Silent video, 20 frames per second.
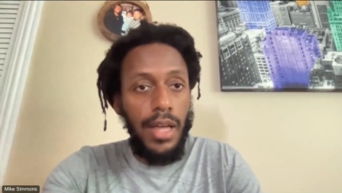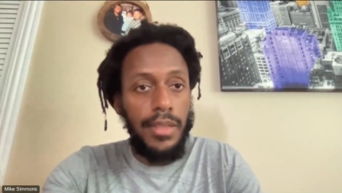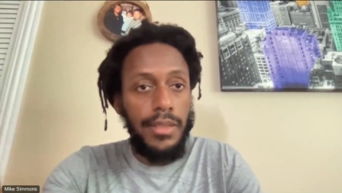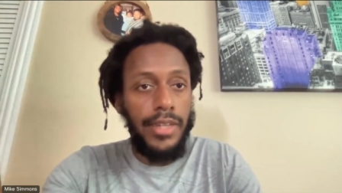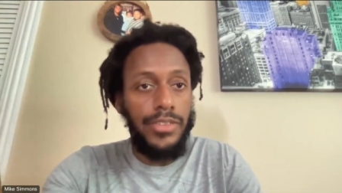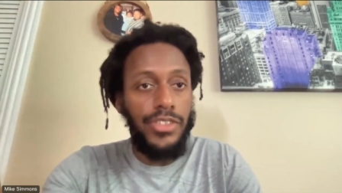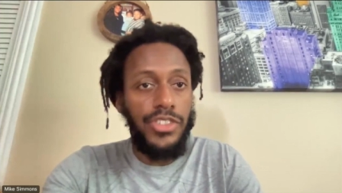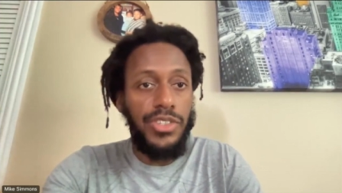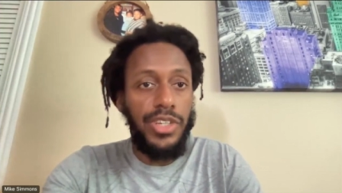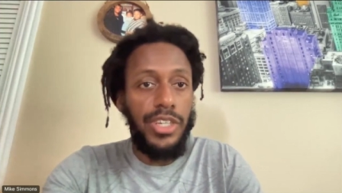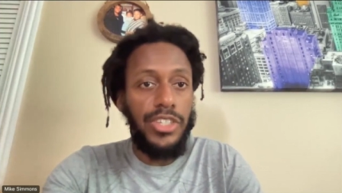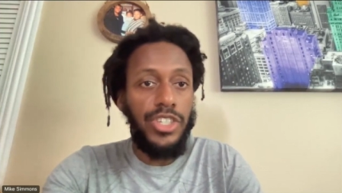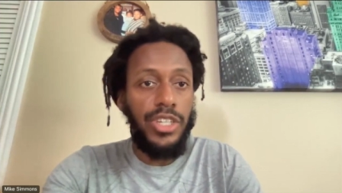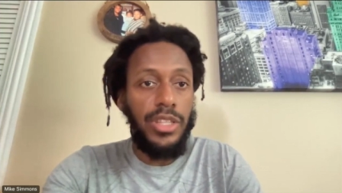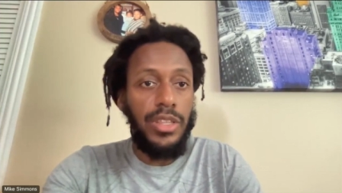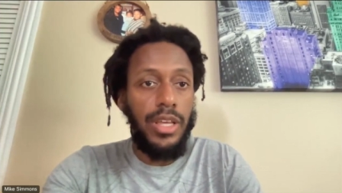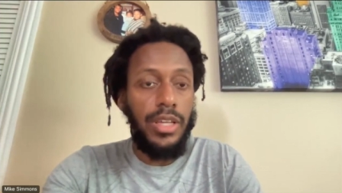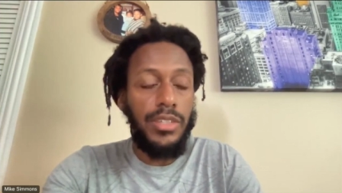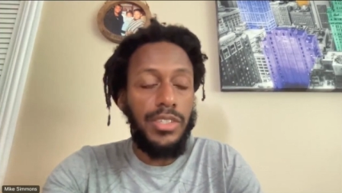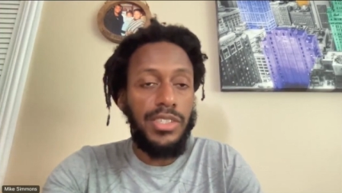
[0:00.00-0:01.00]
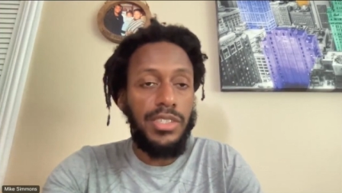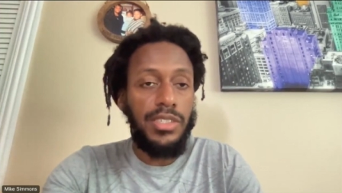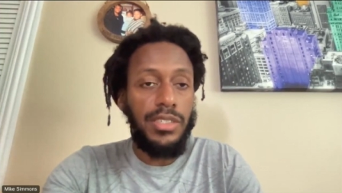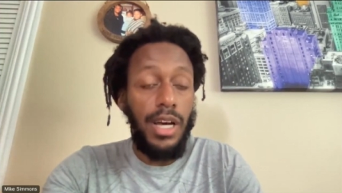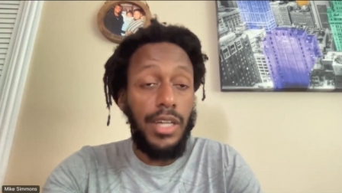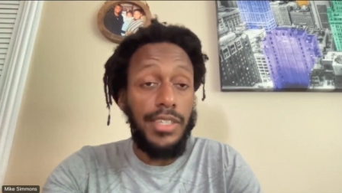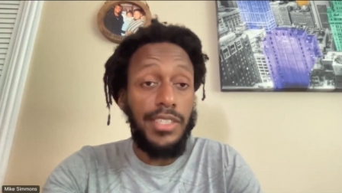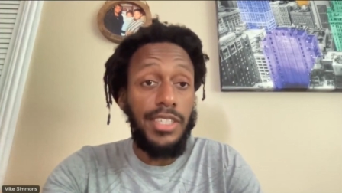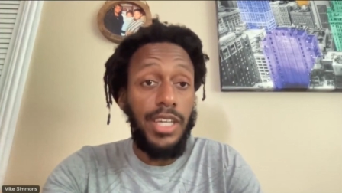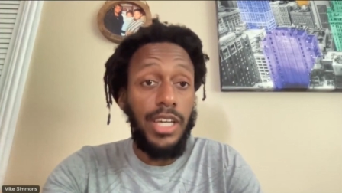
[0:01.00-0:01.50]
legislation this
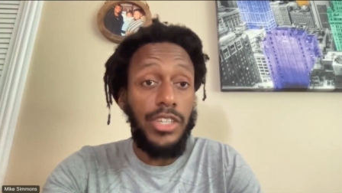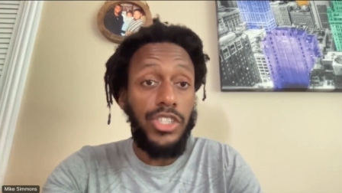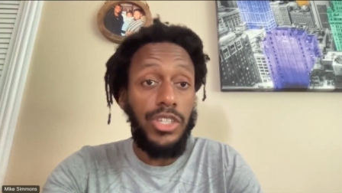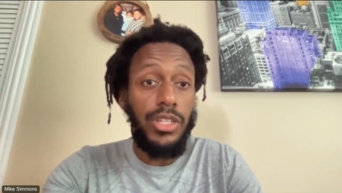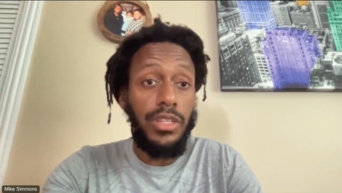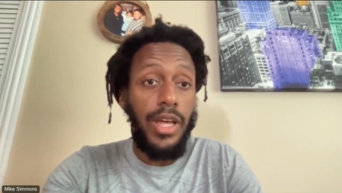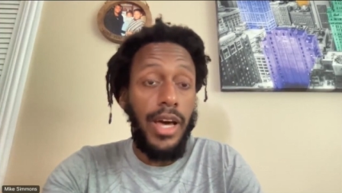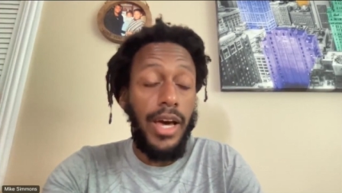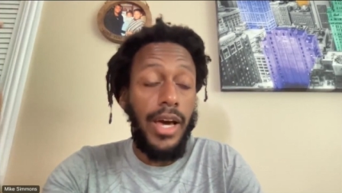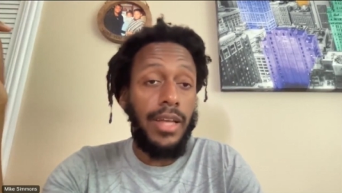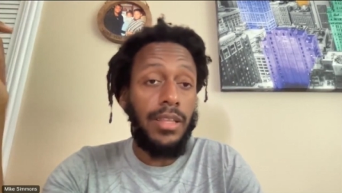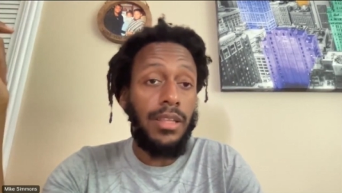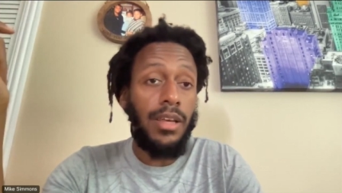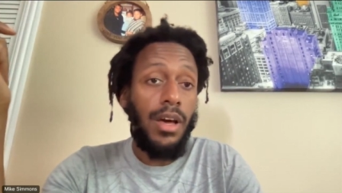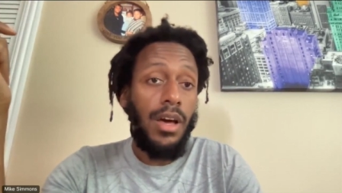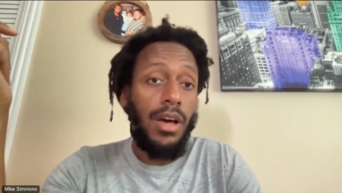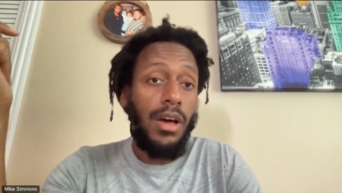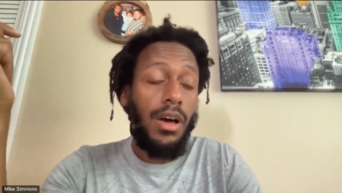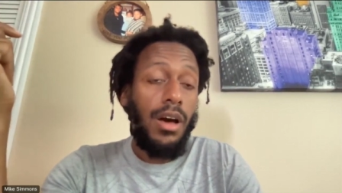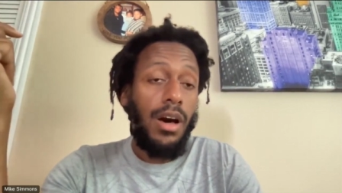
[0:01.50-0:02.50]
session that,